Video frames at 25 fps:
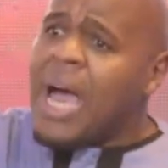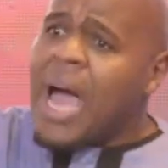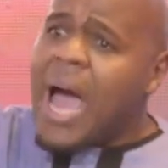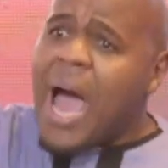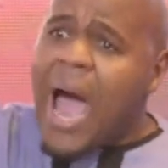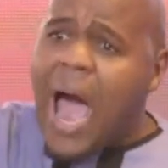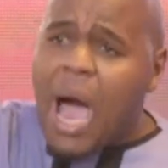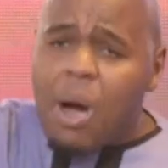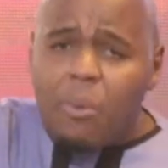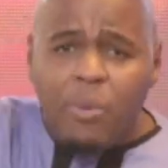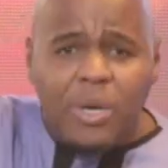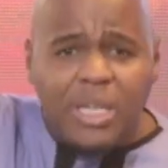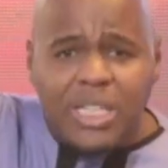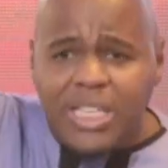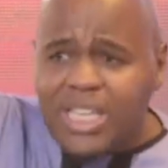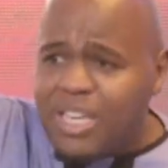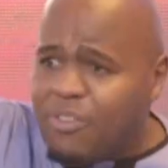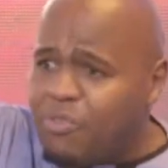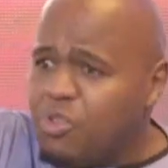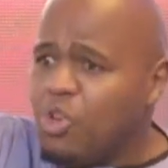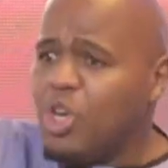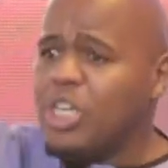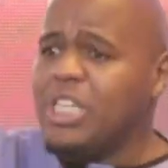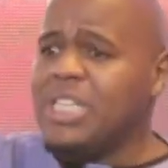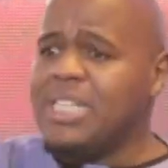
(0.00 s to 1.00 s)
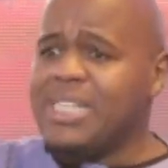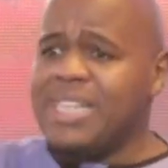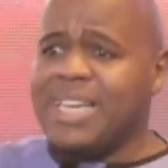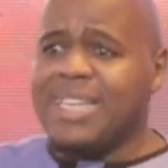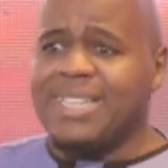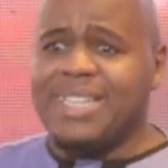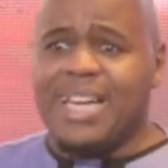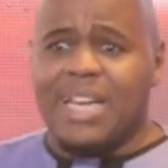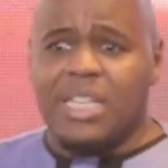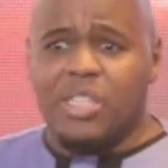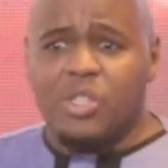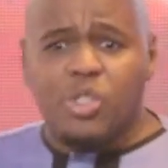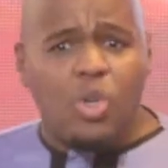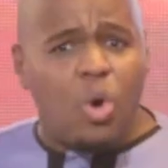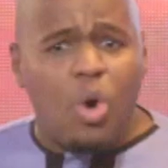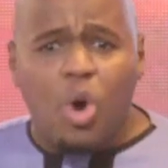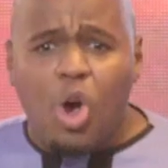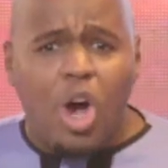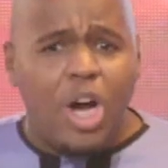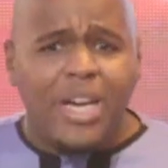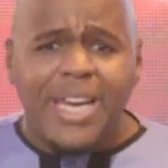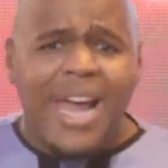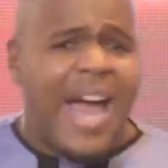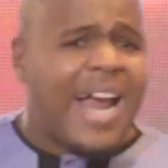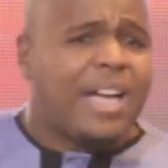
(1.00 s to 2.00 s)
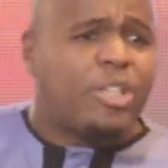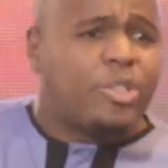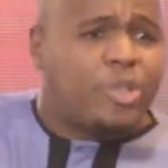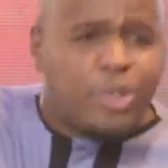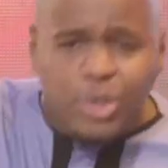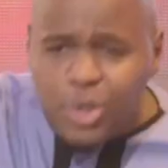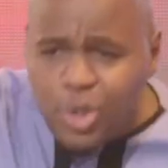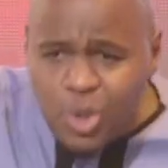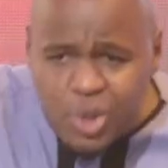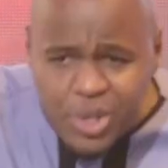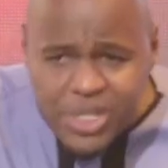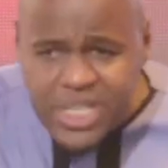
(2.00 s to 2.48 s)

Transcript: I will give your descendants. So God had to use